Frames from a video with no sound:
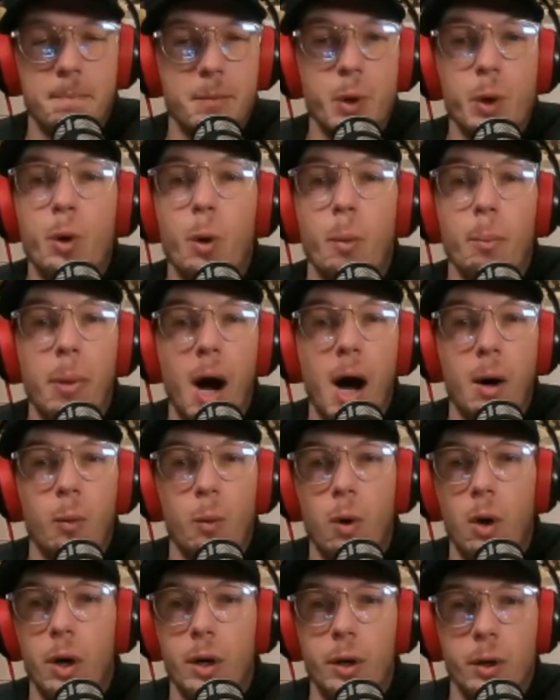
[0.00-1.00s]
bought
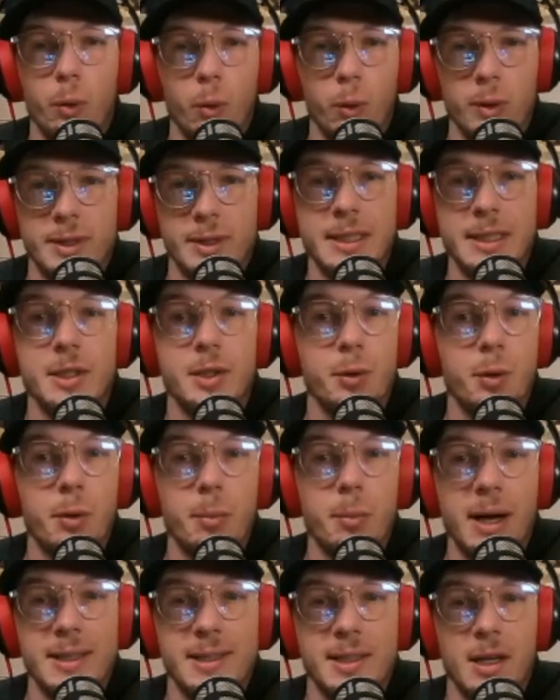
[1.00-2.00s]
one or didn't do it
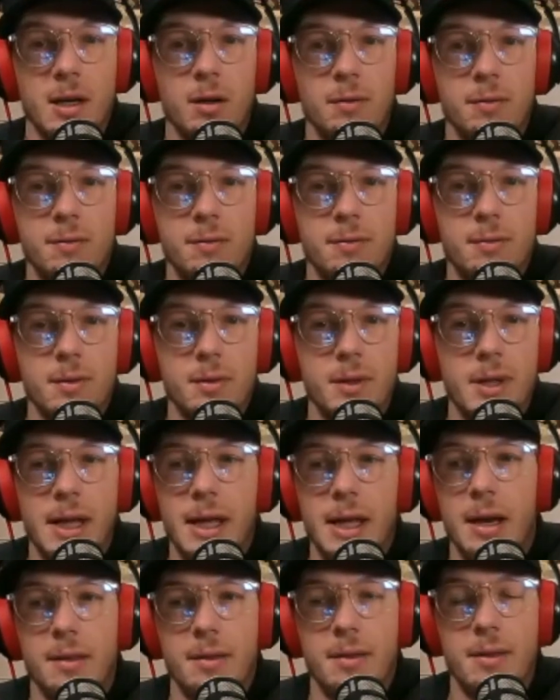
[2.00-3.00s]
myself, that
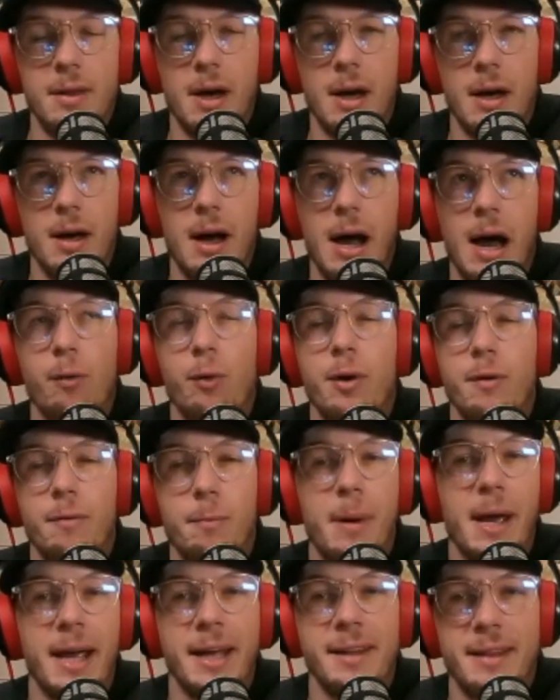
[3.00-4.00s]
I would have
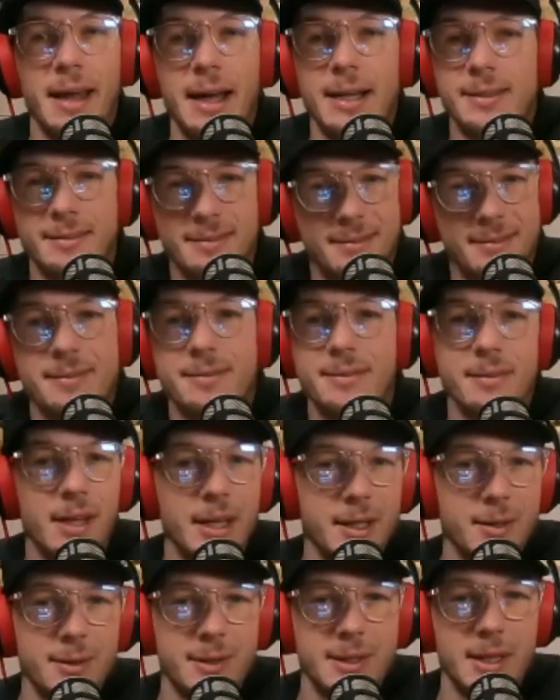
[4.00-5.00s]
paid that,
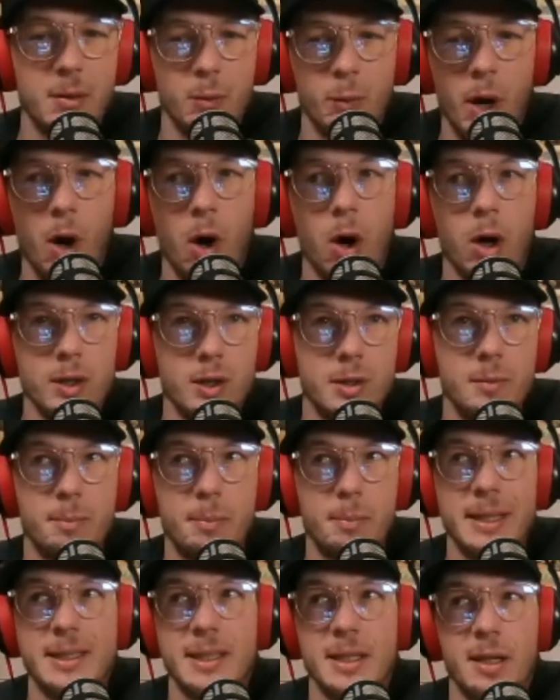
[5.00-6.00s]
like you said, ours
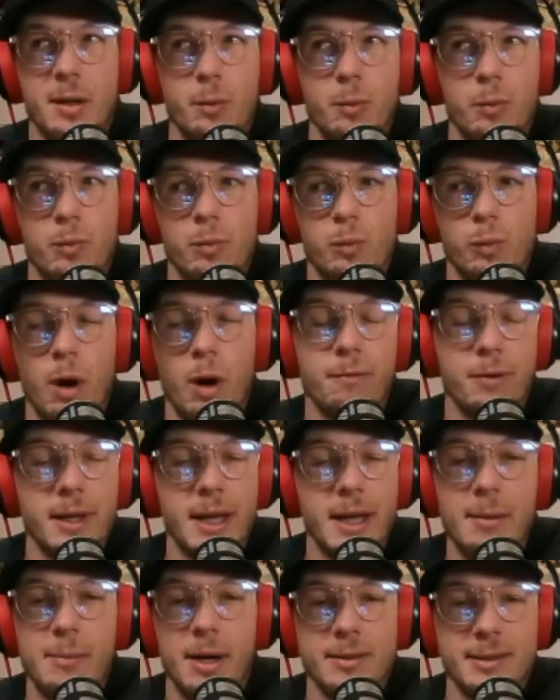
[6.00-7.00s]
basically roughly
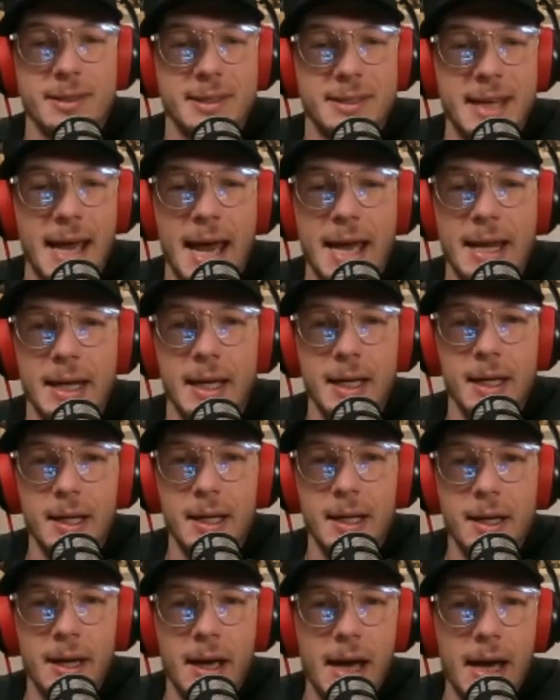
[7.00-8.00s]
came out to 10,
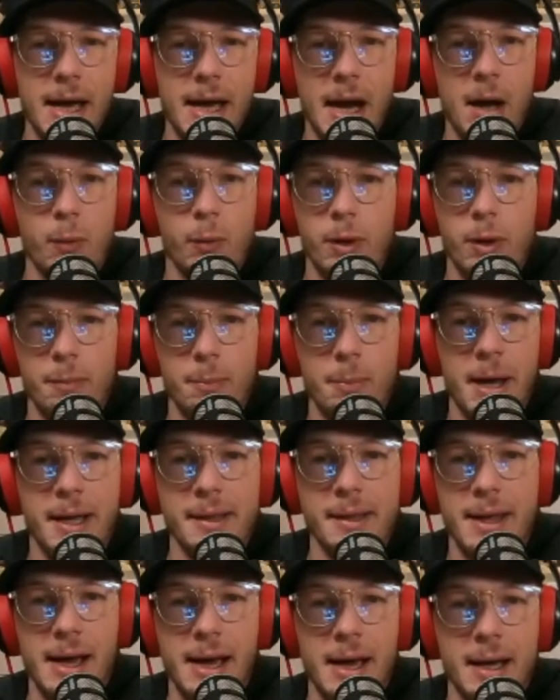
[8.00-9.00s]
and I would have
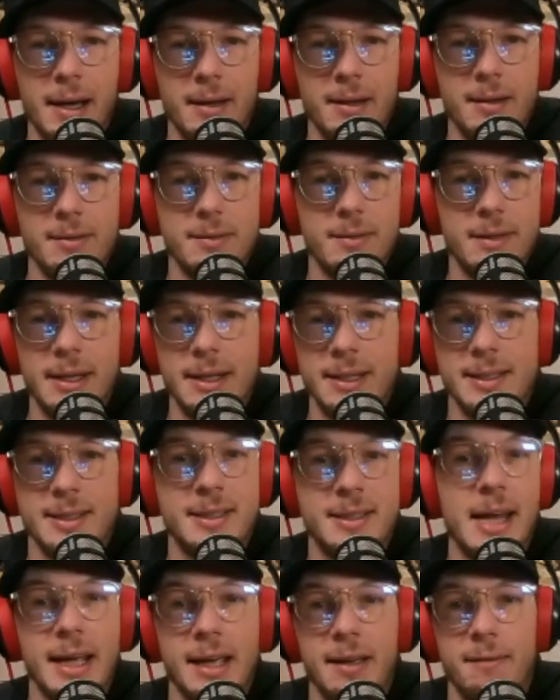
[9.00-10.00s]
paid that in a
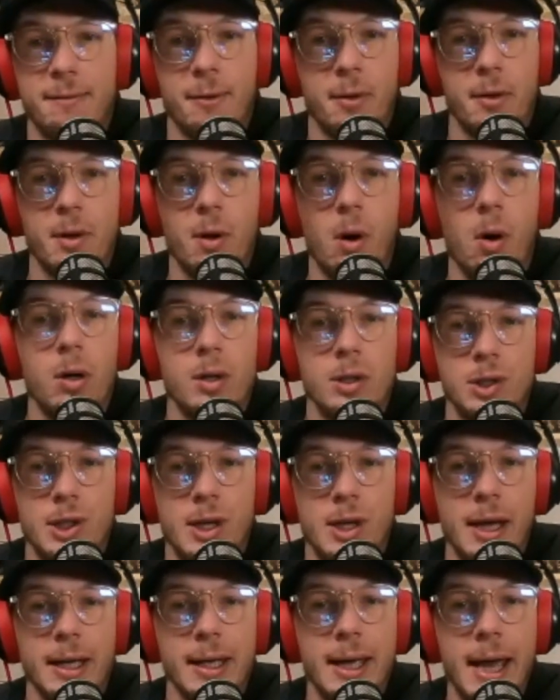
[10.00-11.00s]
second for the knowledge that
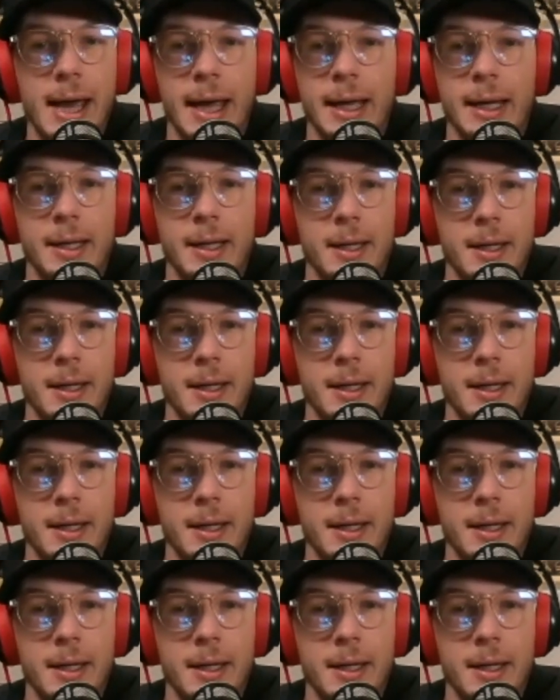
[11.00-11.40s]
I gained